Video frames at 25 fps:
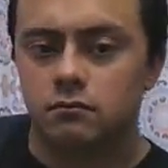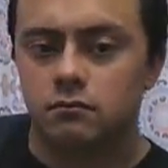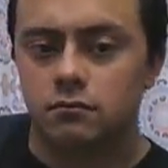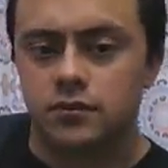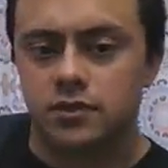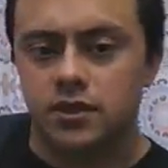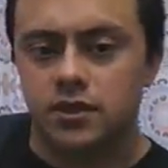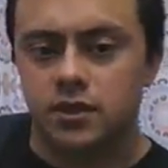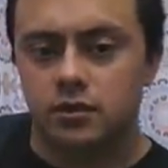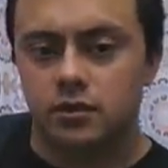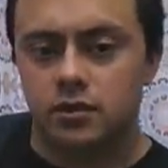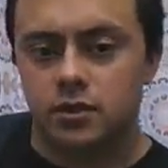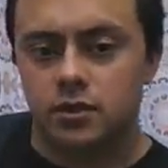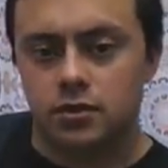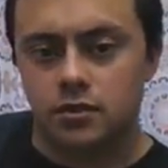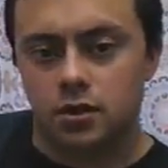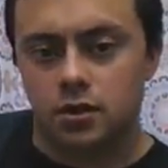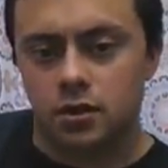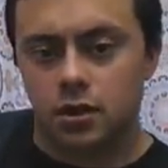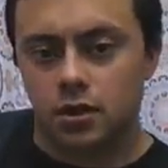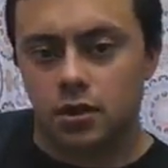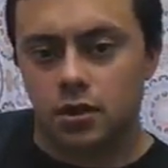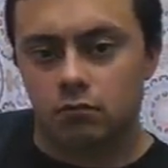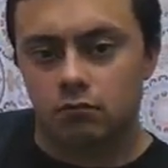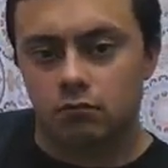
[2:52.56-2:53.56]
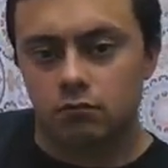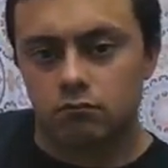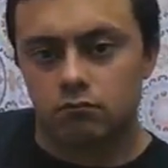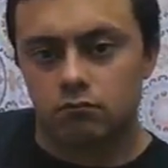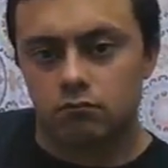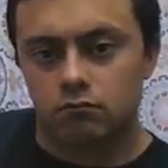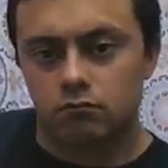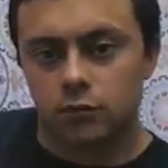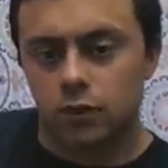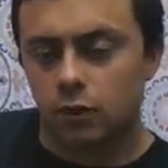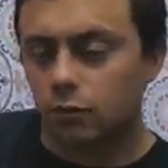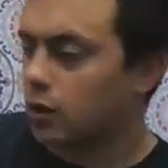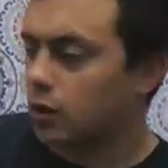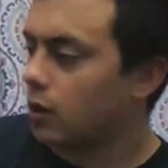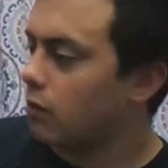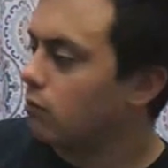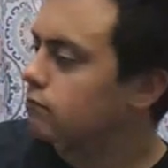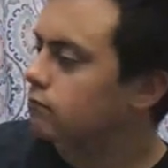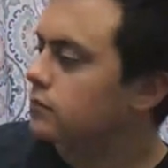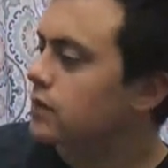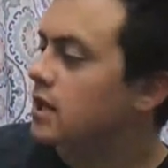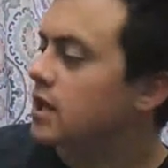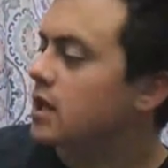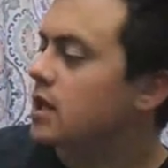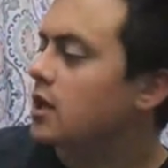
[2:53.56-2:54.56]
send this on here. Here we go.
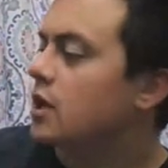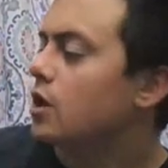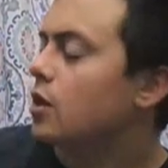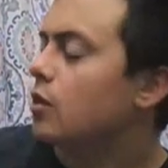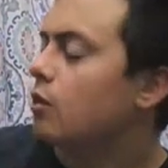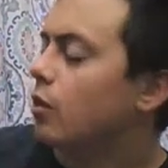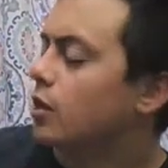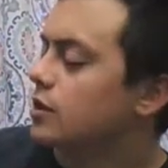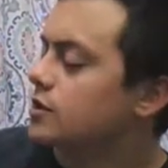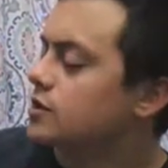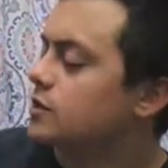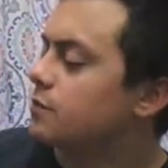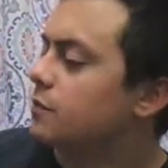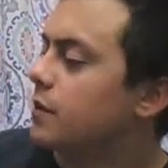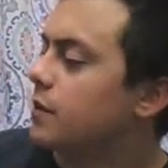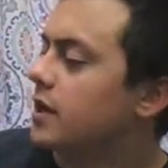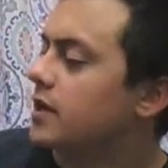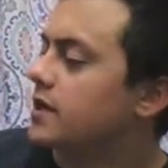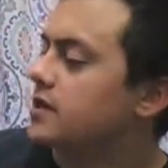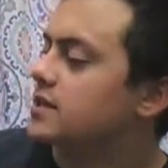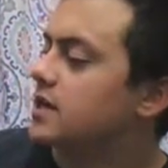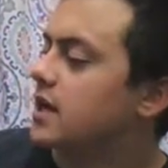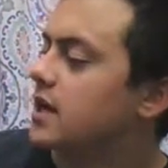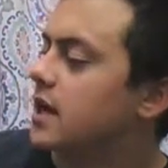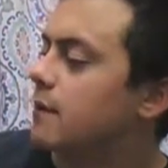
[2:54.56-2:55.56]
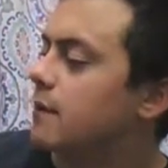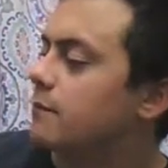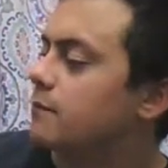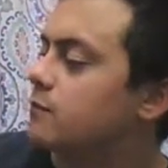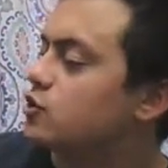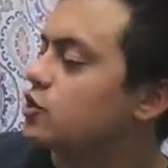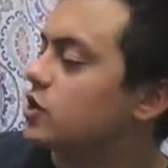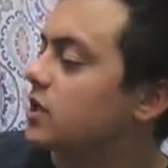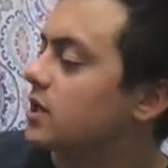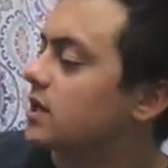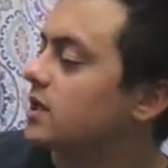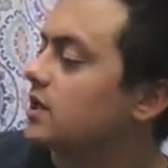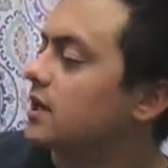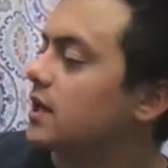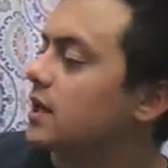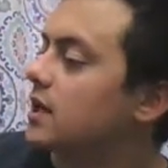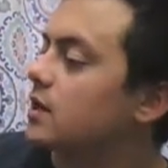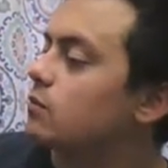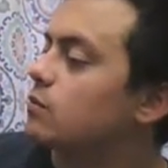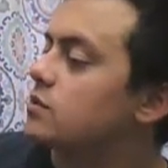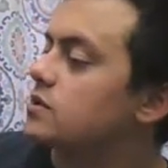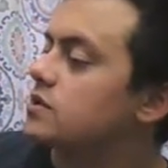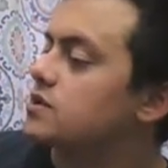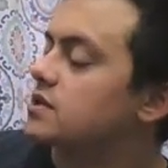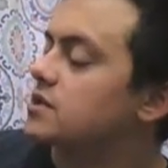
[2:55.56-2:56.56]
Once upon a time, Chicken
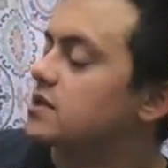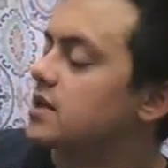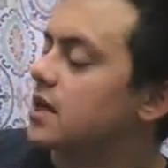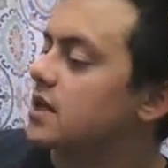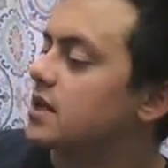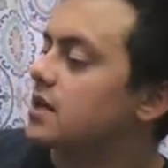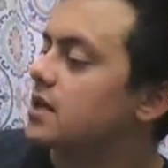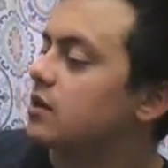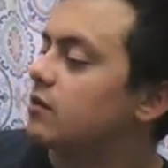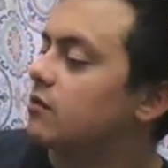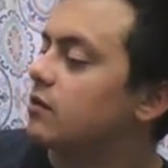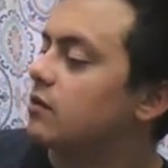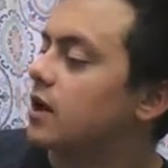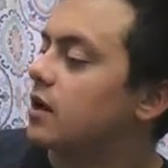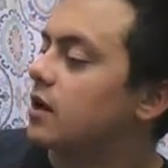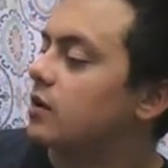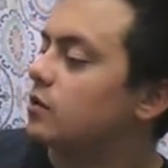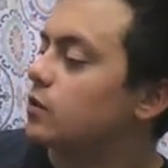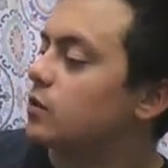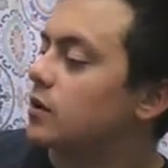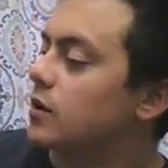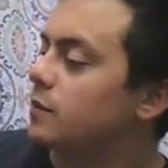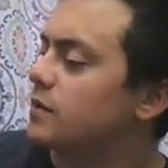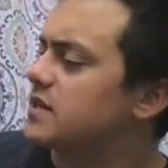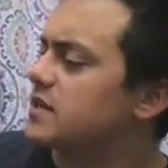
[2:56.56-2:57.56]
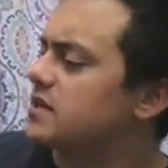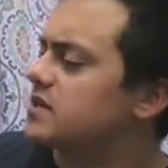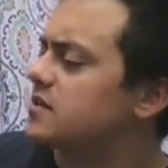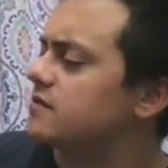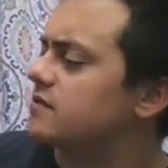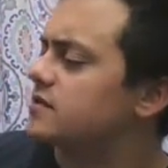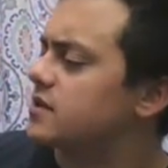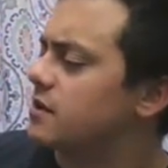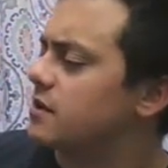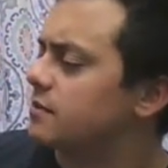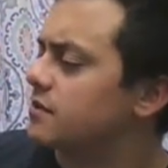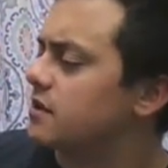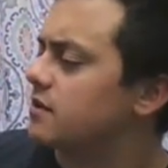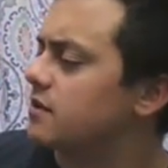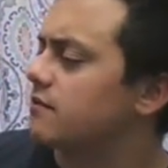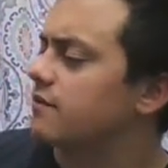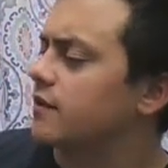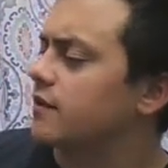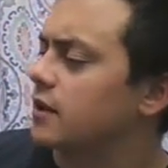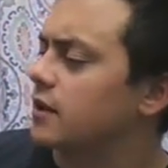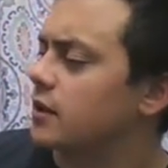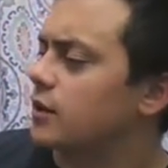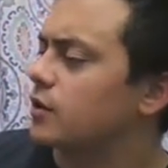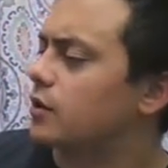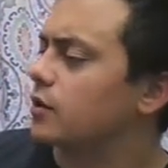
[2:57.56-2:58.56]
Licken was standing around when a piece of something
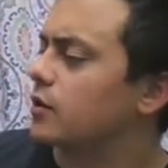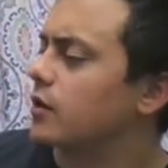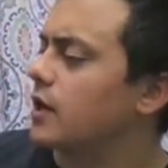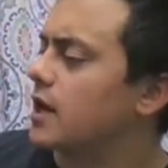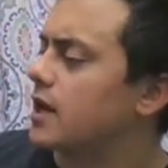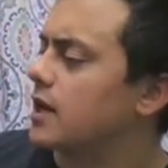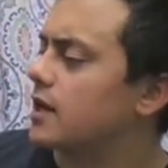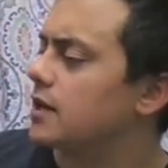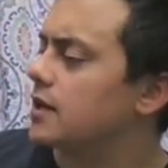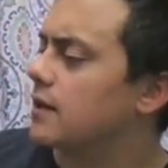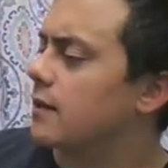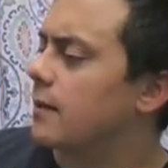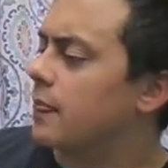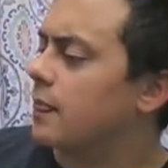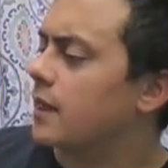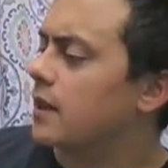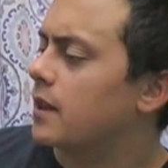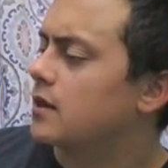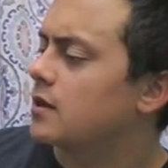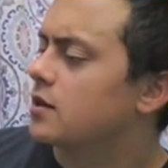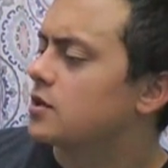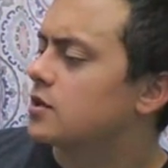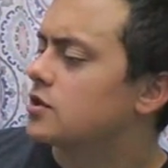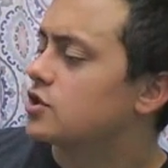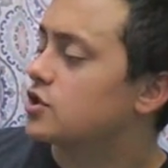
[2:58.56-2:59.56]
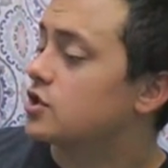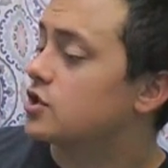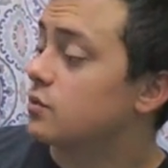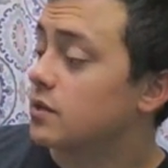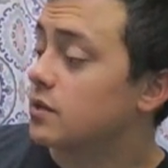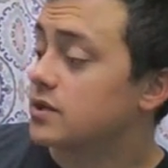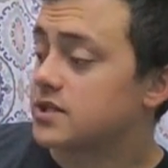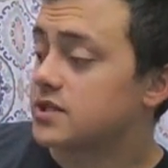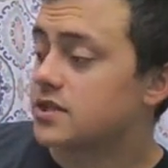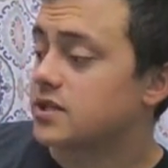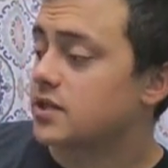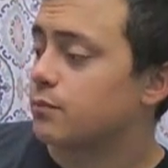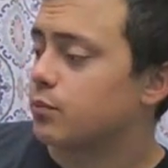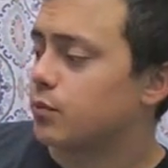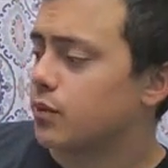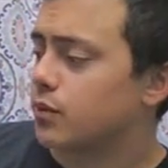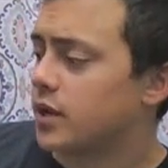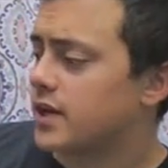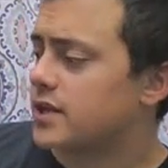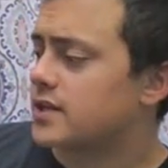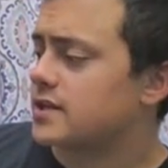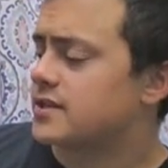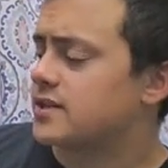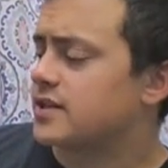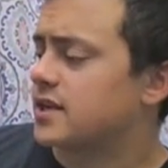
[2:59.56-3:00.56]
fell on her head. She wasn't the
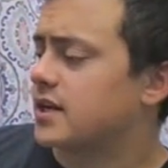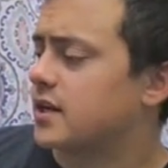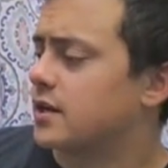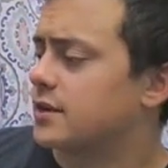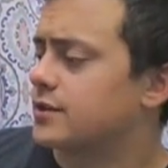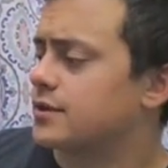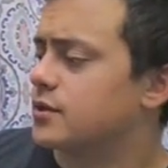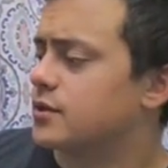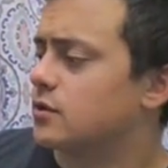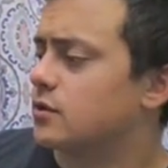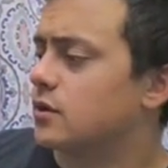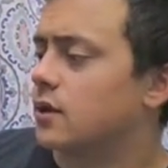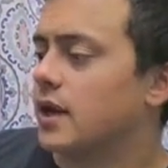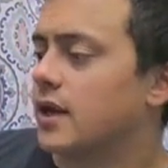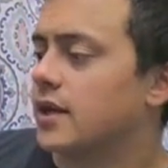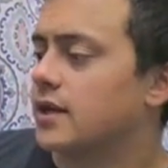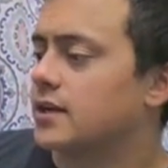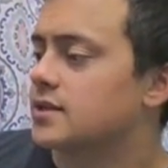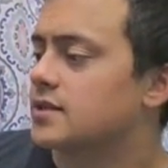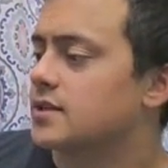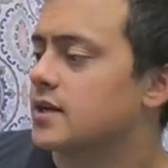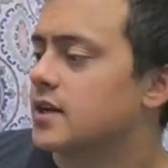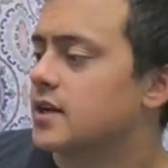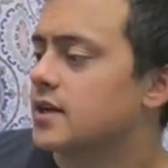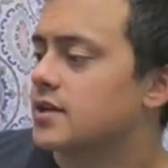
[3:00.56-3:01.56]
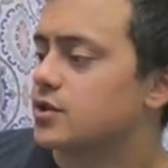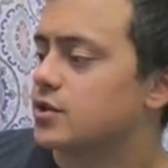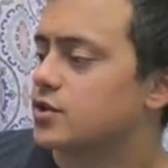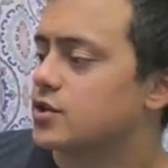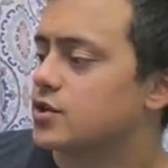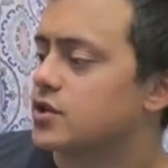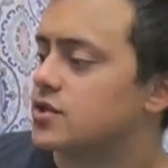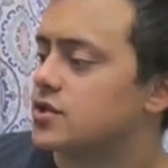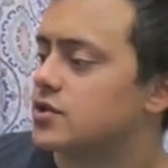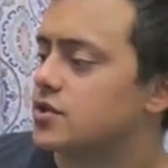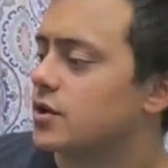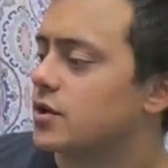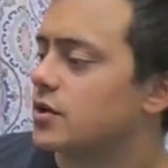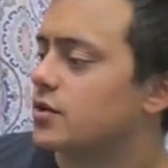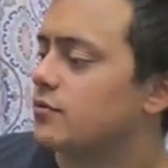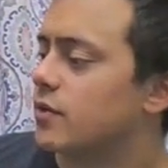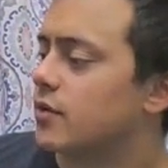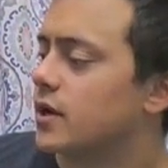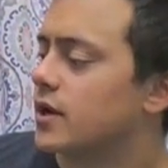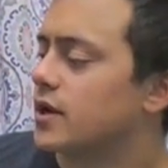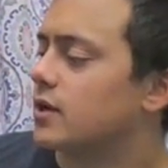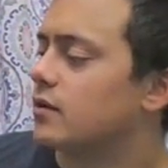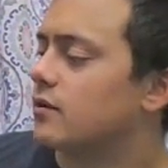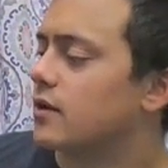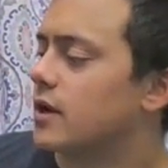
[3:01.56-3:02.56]
brightest thing on 2 legs, so she started
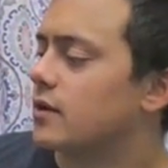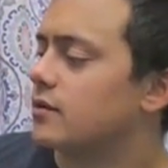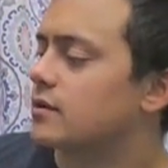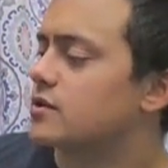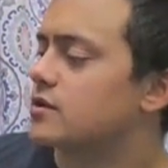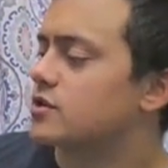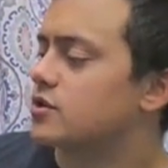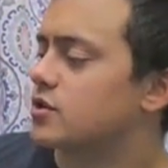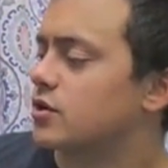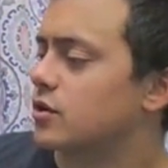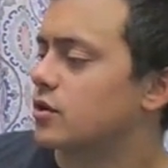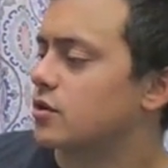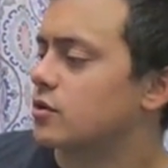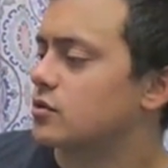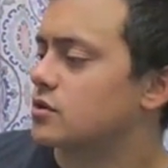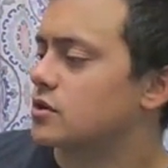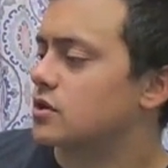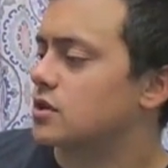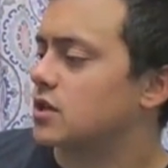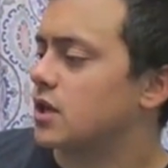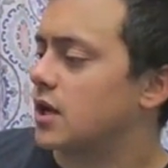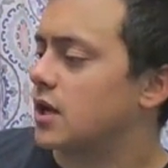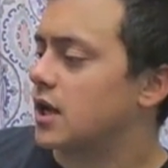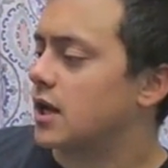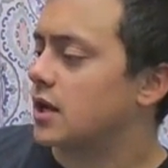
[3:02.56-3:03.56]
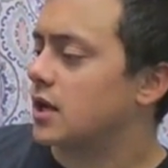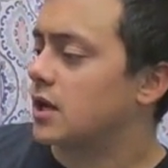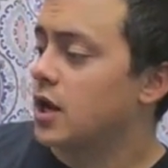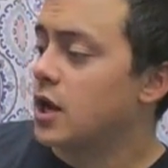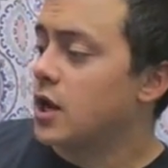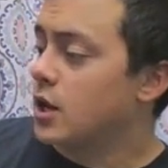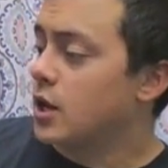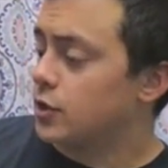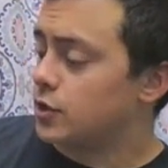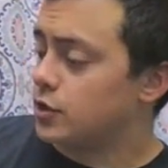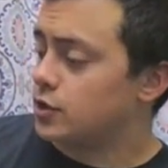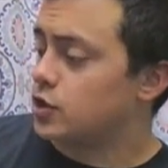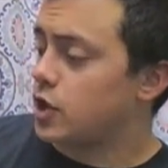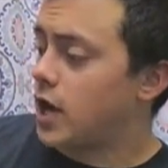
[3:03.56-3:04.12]
running around in circles, clucking, "The